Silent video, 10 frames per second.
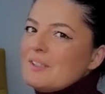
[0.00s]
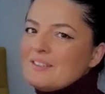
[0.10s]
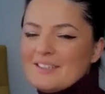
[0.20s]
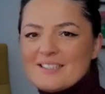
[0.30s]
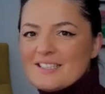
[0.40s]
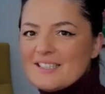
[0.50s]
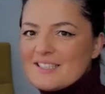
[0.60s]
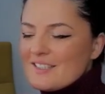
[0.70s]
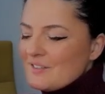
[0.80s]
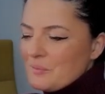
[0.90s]
is this
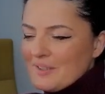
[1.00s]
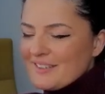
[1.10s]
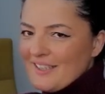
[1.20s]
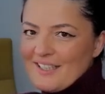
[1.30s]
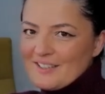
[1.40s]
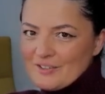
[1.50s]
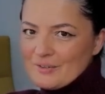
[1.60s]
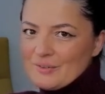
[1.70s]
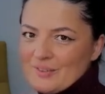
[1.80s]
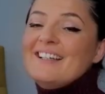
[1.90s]
and what can I do?